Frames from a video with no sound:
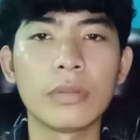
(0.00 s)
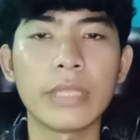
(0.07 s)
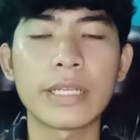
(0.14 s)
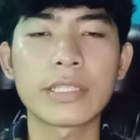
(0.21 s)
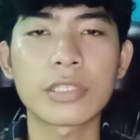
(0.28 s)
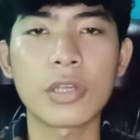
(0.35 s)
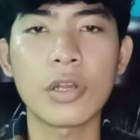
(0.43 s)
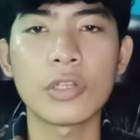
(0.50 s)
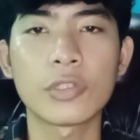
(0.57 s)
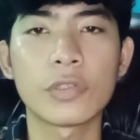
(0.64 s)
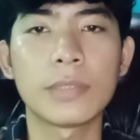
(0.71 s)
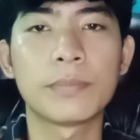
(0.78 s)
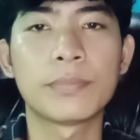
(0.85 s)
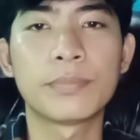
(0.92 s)
let's go
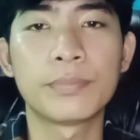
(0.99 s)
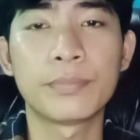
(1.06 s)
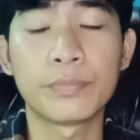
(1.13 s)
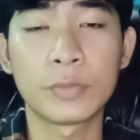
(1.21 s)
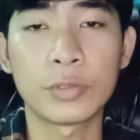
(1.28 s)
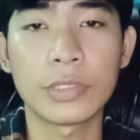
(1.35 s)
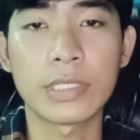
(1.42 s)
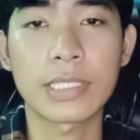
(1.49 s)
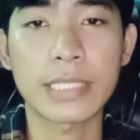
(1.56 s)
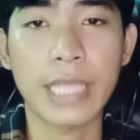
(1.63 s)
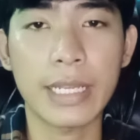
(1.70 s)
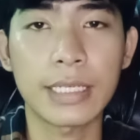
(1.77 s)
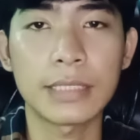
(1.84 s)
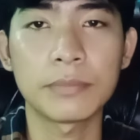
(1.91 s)
to the
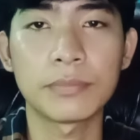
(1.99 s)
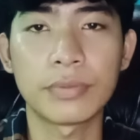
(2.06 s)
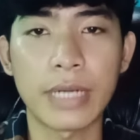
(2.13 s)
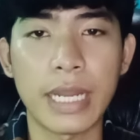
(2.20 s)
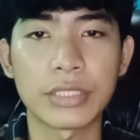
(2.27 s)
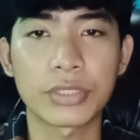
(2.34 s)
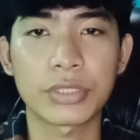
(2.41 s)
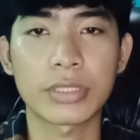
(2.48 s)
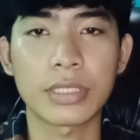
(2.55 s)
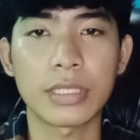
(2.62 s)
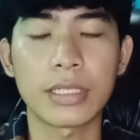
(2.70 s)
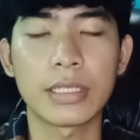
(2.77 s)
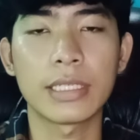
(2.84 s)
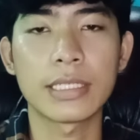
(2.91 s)
second branch,
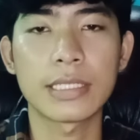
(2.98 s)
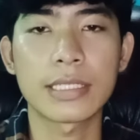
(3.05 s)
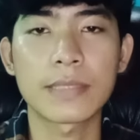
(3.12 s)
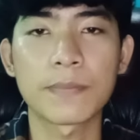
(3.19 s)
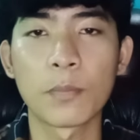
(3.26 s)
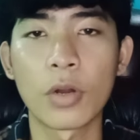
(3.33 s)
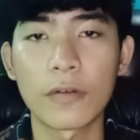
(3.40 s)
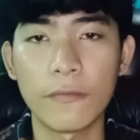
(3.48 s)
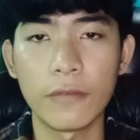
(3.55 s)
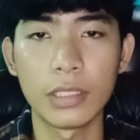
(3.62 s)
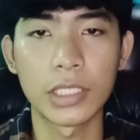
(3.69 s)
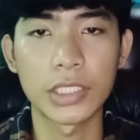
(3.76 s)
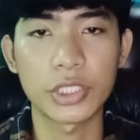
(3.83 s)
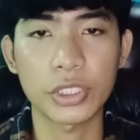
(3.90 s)
is
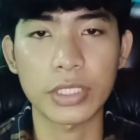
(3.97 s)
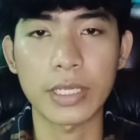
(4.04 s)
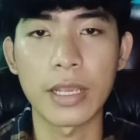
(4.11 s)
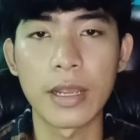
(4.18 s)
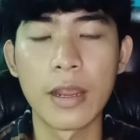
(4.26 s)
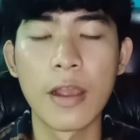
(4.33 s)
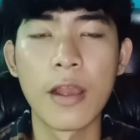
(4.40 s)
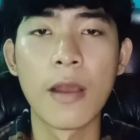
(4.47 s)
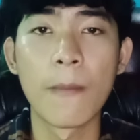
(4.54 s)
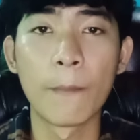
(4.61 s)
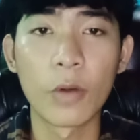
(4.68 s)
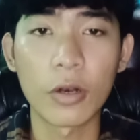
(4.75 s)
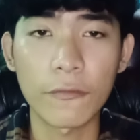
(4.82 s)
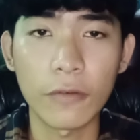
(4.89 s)
morphology.
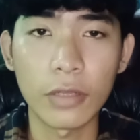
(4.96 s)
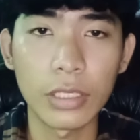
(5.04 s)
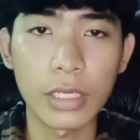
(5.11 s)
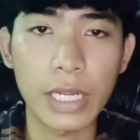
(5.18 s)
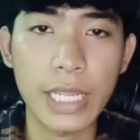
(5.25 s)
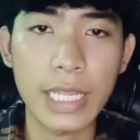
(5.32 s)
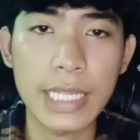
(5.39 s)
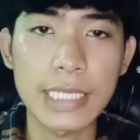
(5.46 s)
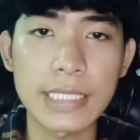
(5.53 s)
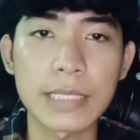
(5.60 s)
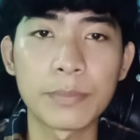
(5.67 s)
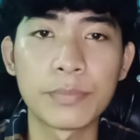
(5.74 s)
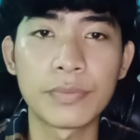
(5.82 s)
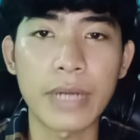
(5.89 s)
Morphology
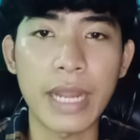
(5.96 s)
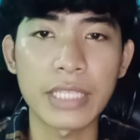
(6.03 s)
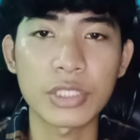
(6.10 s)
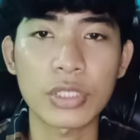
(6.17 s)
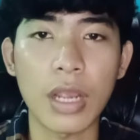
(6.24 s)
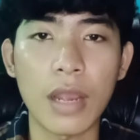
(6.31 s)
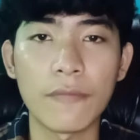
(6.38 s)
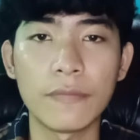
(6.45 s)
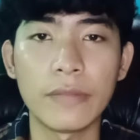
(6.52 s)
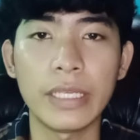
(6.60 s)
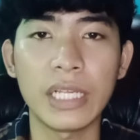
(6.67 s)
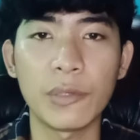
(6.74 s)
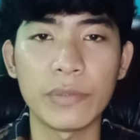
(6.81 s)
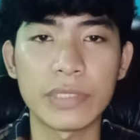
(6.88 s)
is a branch of
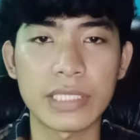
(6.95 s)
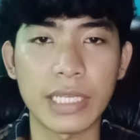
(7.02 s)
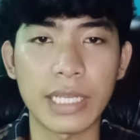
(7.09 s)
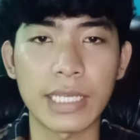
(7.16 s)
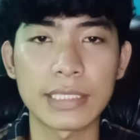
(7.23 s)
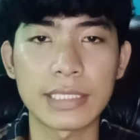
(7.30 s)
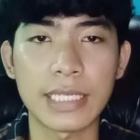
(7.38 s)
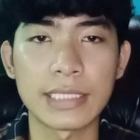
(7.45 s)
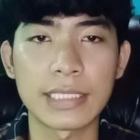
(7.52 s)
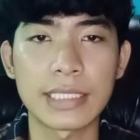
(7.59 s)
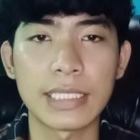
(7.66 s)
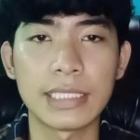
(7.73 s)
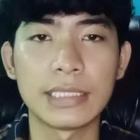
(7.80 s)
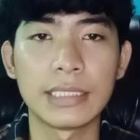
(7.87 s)
linguistics
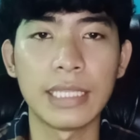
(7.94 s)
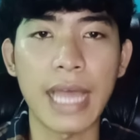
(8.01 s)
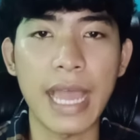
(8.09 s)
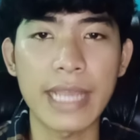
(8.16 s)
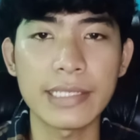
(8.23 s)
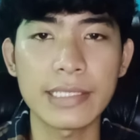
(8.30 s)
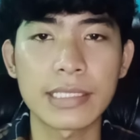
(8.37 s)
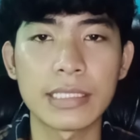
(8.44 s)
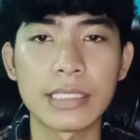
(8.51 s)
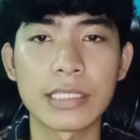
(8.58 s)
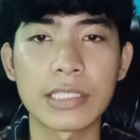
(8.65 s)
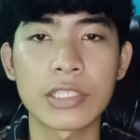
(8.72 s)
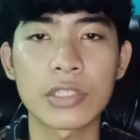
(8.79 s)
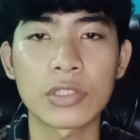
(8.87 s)
that analyzes
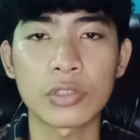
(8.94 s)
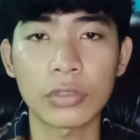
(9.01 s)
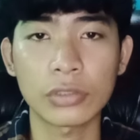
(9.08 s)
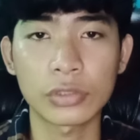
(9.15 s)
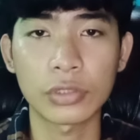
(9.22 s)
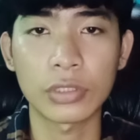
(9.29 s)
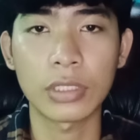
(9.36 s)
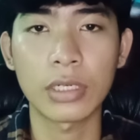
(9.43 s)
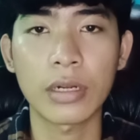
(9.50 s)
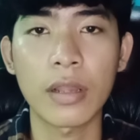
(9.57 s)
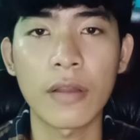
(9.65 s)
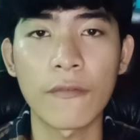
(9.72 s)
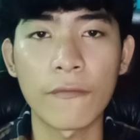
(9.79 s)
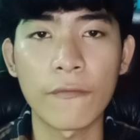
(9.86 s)
the
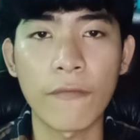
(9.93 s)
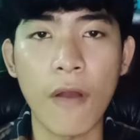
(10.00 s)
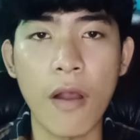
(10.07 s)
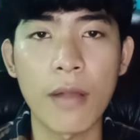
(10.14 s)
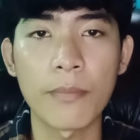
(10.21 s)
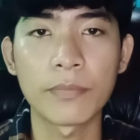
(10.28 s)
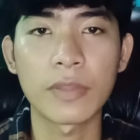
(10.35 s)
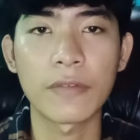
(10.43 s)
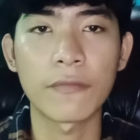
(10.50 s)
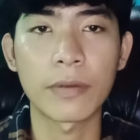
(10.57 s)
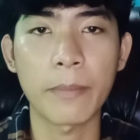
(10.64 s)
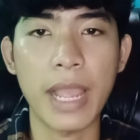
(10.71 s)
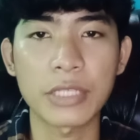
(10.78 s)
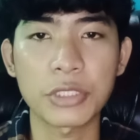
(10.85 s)
structure, form,
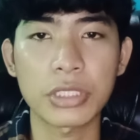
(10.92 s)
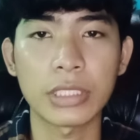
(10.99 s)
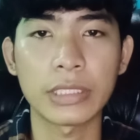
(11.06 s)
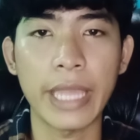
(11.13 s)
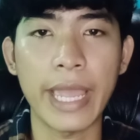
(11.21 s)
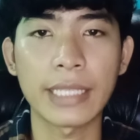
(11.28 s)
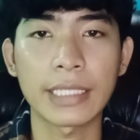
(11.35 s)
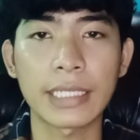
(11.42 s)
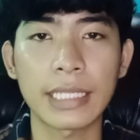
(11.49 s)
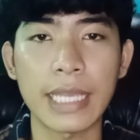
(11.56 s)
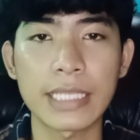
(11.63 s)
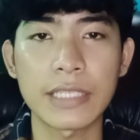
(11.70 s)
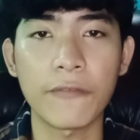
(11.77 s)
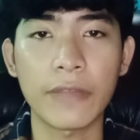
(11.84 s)
formation, and
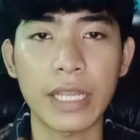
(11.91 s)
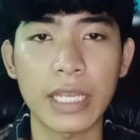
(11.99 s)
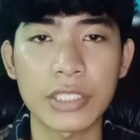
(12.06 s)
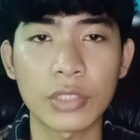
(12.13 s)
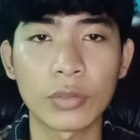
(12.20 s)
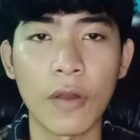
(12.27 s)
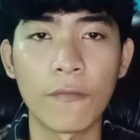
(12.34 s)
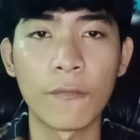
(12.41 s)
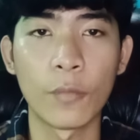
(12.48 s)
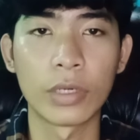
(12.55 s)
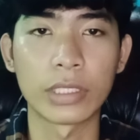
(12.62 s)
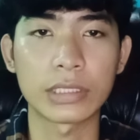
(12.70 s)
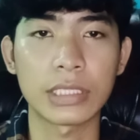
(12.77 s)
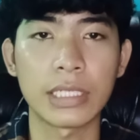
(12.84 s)
classification of
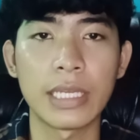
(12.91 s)
words.